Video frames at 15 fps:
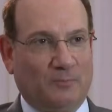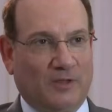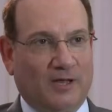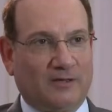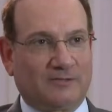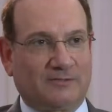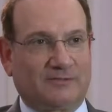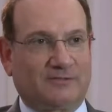
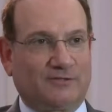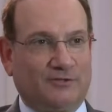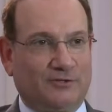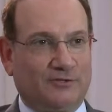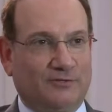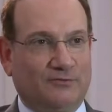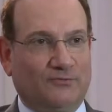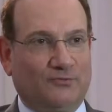plastic
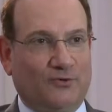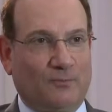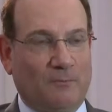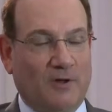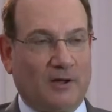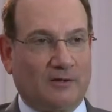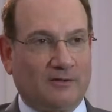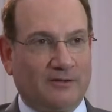surgeon from
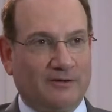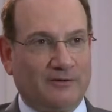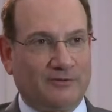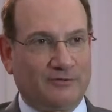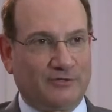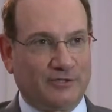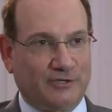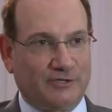Montclair,
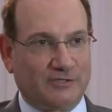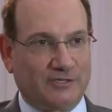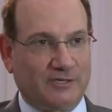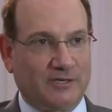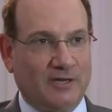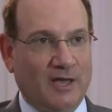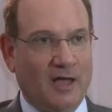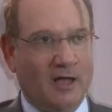New
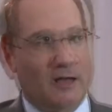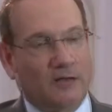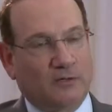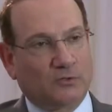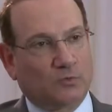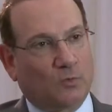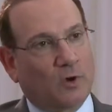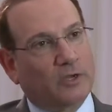Jersey.
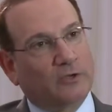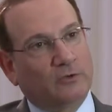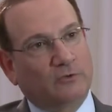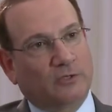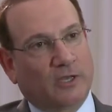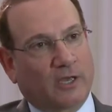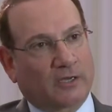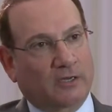There's one new
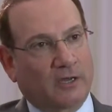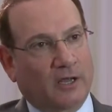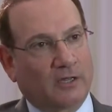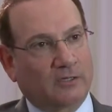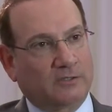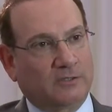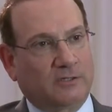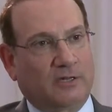
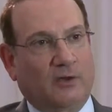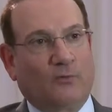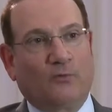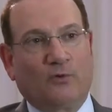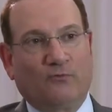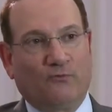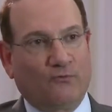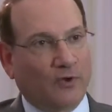technology that
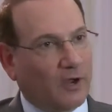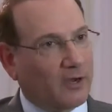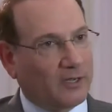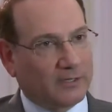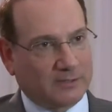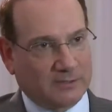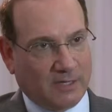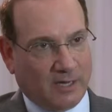we're very
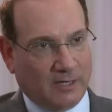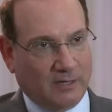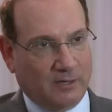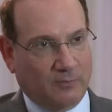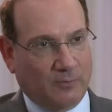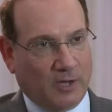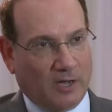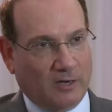excited
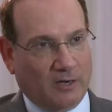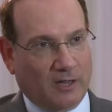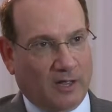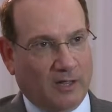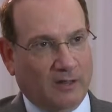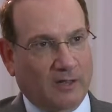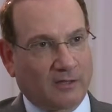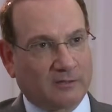about,
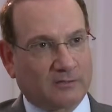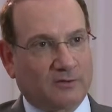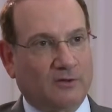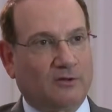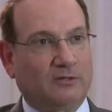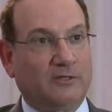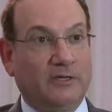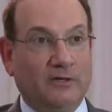and that's
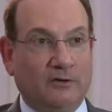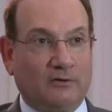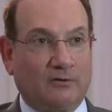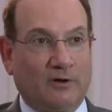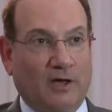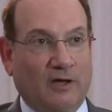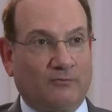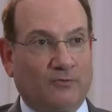called
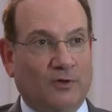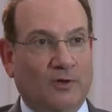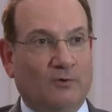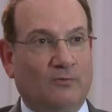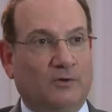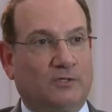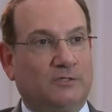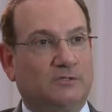Neograft,
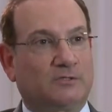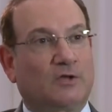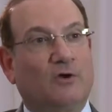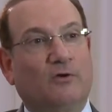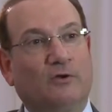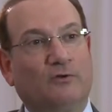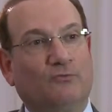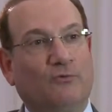which is
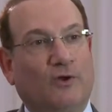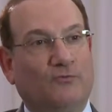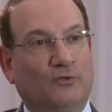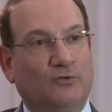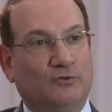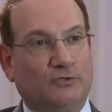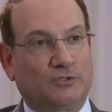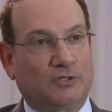going to
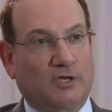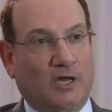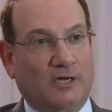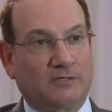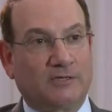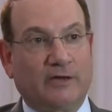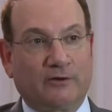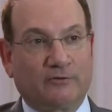
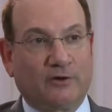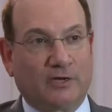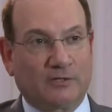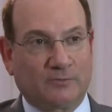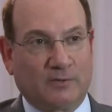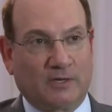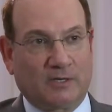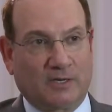revolutionize hair
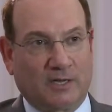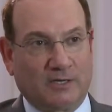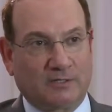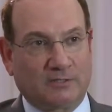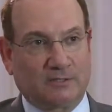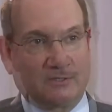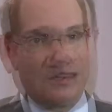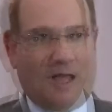
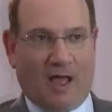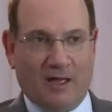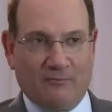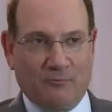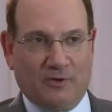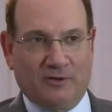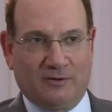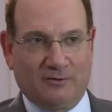transplantation. I've
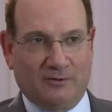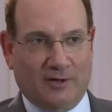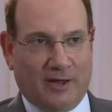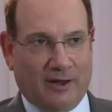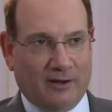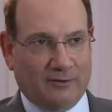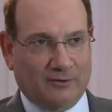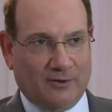been doing
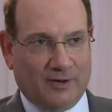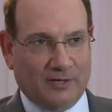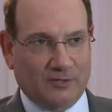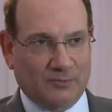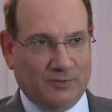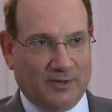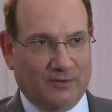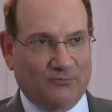hair
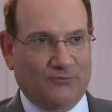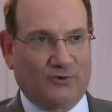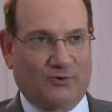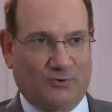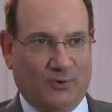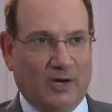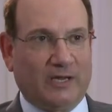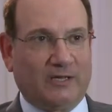transplant for
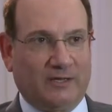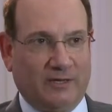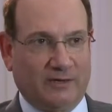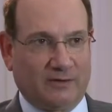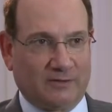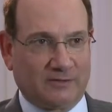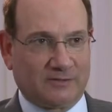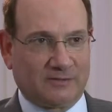20
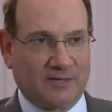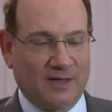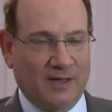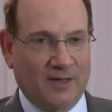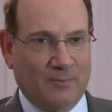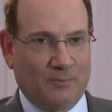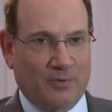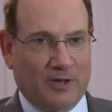years,
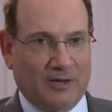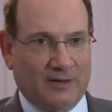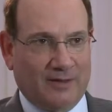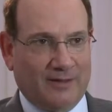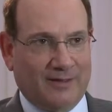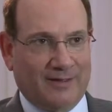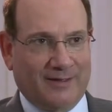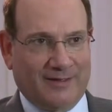but
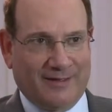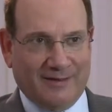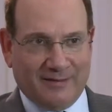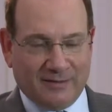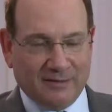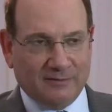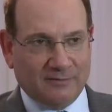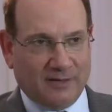
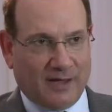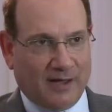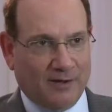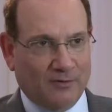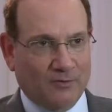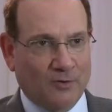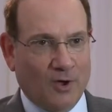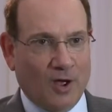until
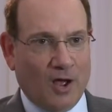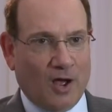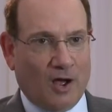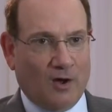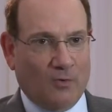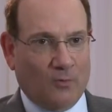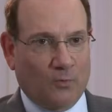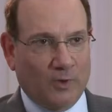now,
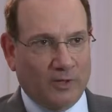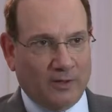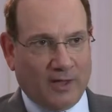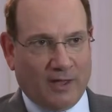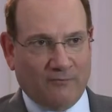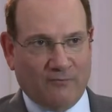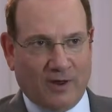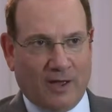we
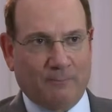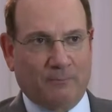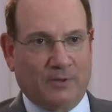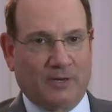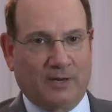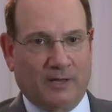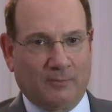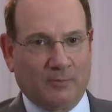have not
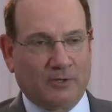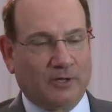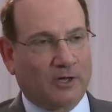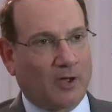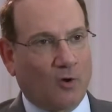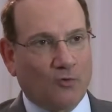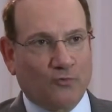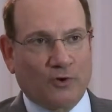been able to
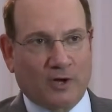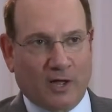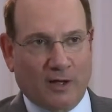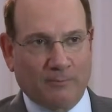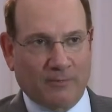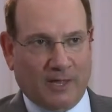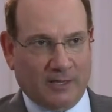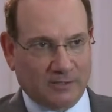
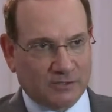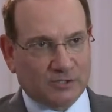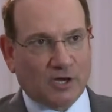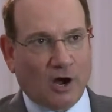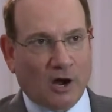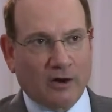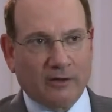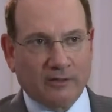overcome that
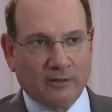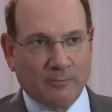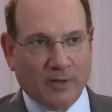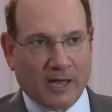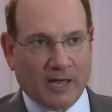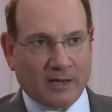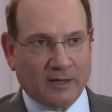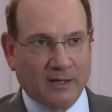scar in the
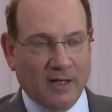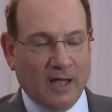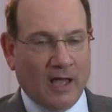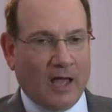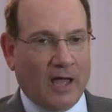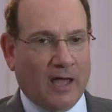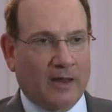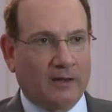back.
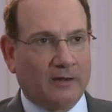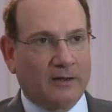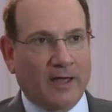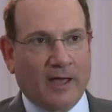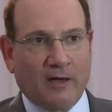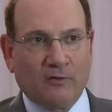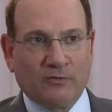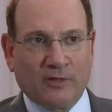And
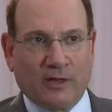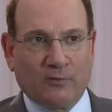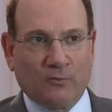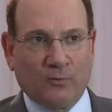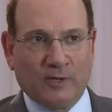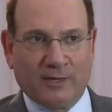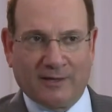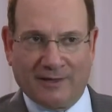now that
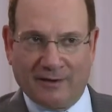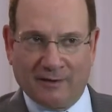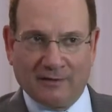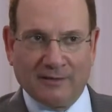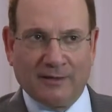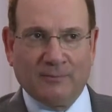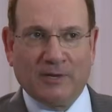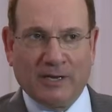we can
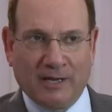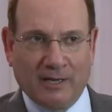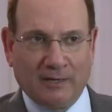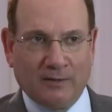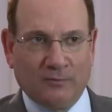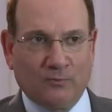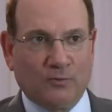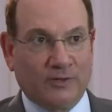eliminate
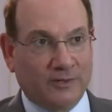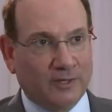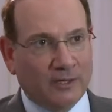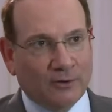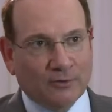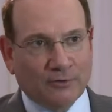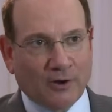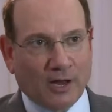it with
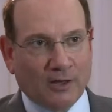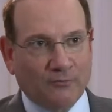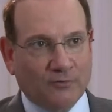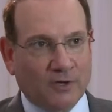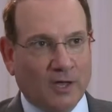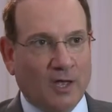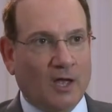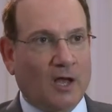Neograft,